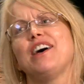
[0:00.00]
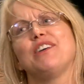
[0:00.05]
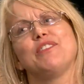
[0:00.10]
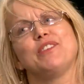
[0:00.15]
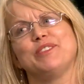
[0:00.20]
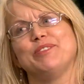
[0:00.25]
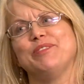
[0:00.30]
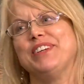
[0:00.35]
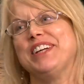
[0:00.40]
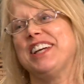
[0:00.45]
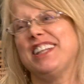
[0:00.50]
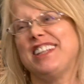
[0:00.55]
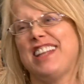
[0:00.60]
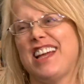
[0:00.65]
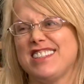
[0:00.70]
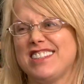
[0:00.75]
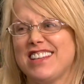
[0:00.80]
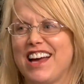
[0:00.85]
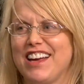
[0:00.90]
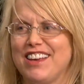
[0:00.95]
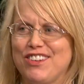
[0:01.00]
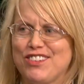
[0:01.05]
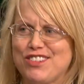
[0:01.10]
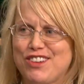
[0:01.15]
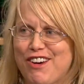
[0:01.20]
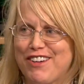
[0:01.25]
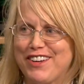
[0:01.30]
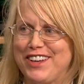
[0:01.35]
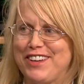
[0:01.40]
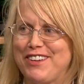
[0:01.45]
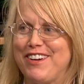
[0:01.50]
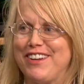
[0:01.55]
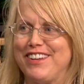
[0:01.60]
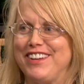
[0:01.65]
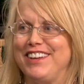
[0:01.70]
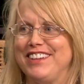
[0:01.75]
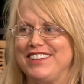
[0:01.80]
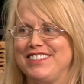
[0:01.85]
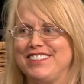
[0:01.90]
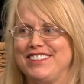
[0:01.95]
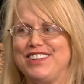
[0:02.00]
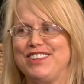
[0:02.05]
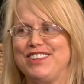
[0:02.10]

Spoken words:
That would be good. That's not your target audience.